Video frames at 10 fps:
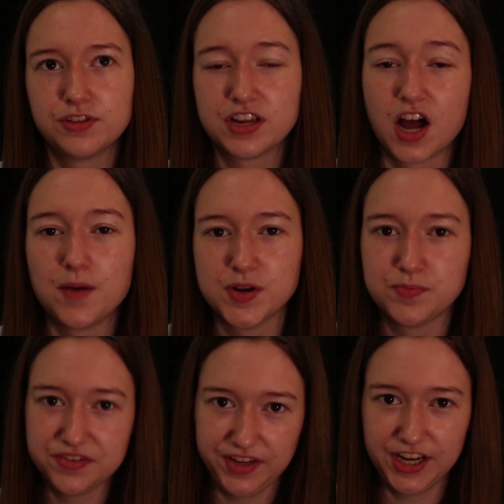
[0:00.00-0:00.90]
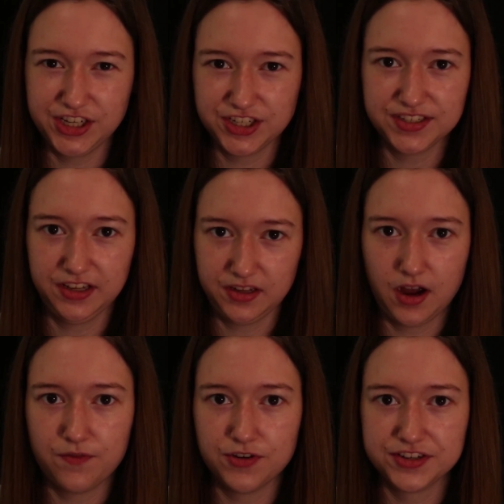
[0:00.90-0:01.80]
really common abbreviations like the
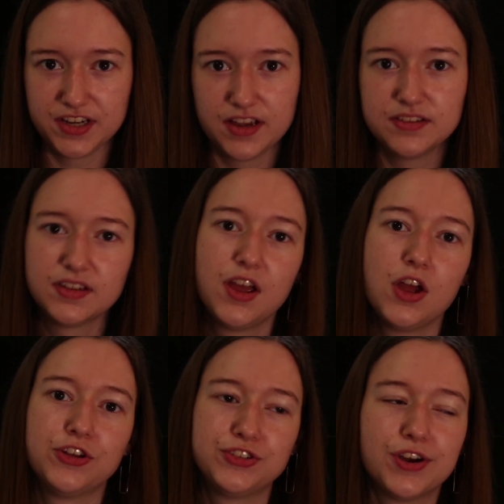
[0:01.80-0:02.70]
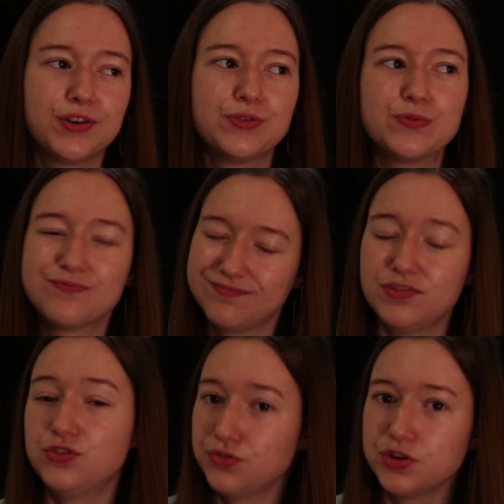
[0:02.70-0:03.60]
obverse does, so
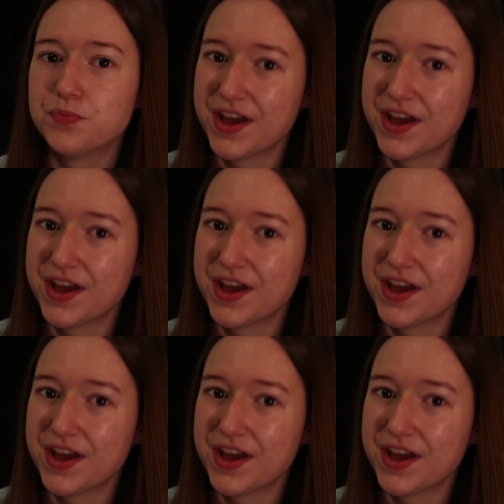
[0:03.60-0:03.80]
do your